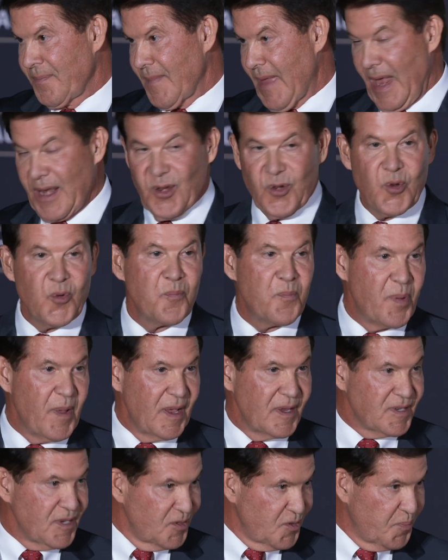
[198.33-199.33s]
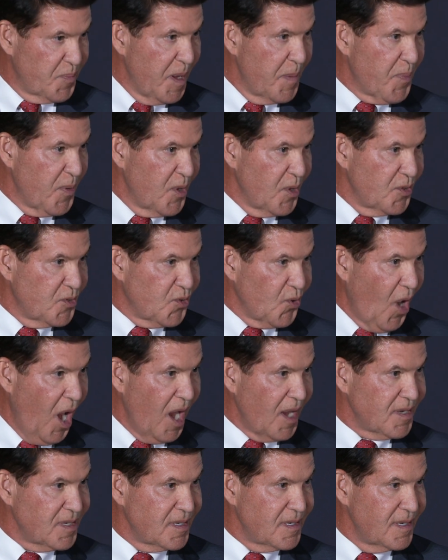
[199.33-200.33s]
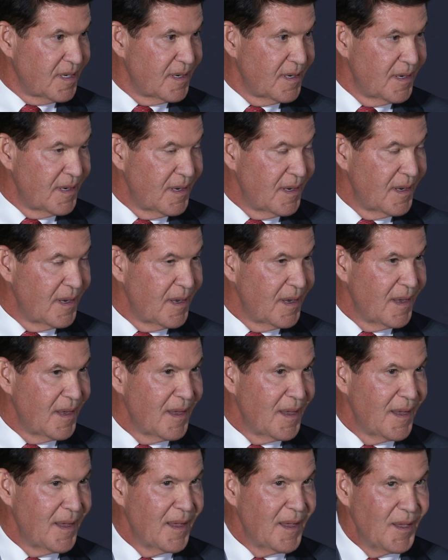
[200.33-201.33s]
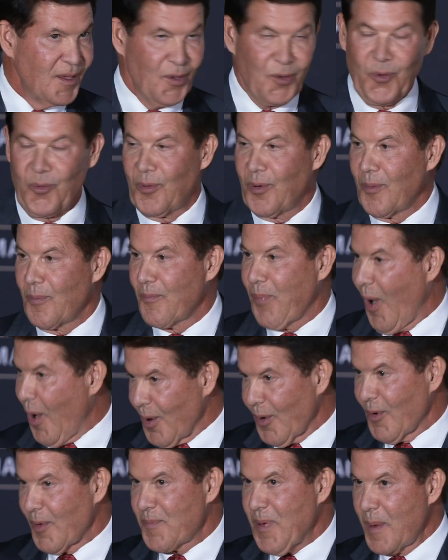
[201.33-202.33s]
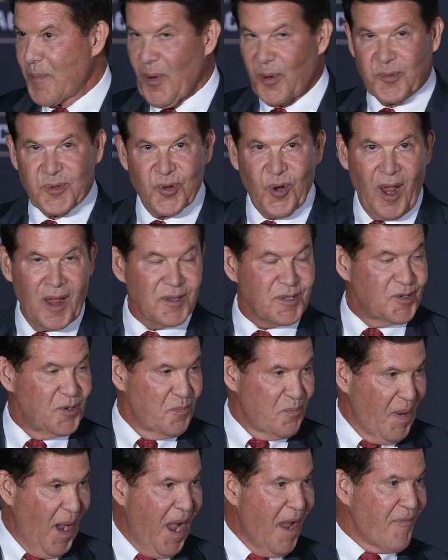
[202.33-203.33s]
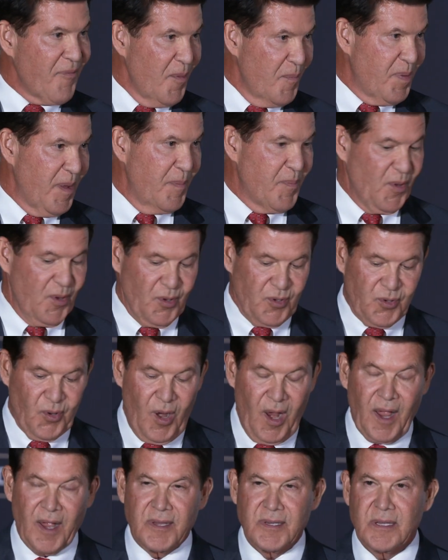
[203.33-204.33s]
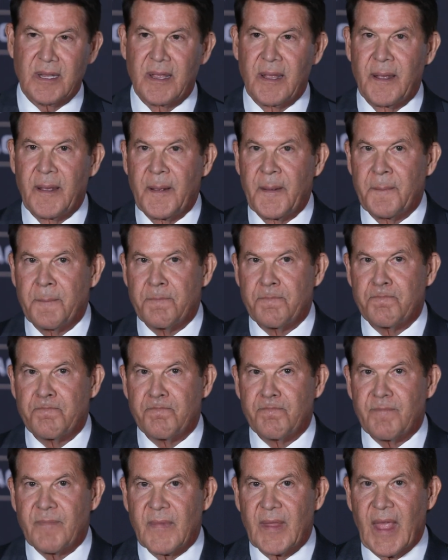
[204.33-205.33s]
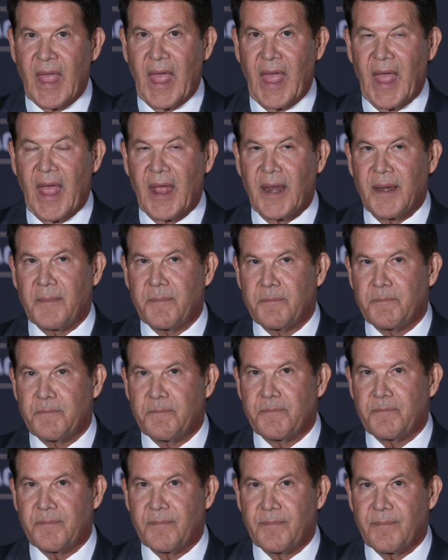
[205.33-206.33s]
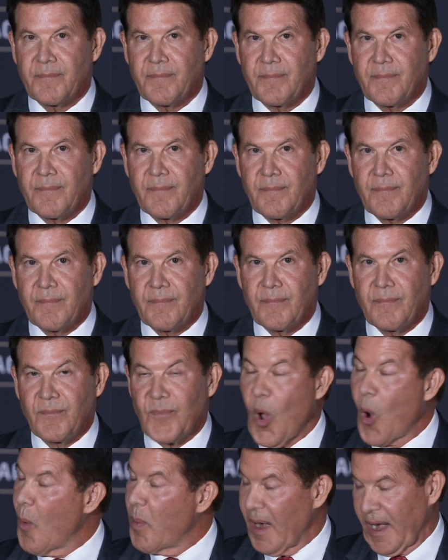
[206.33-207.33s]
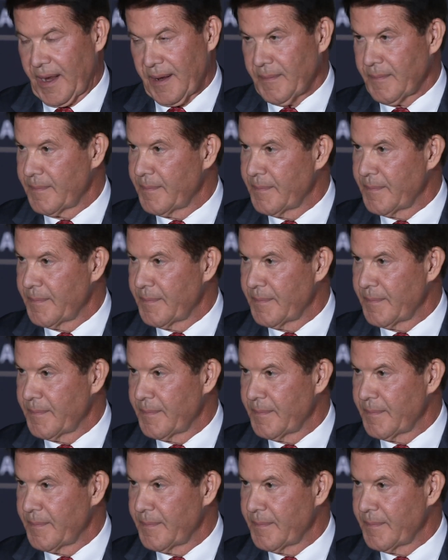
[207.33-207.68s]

And you do business with people you trust. You partner with people you trust. You buy from people you trust. And nobody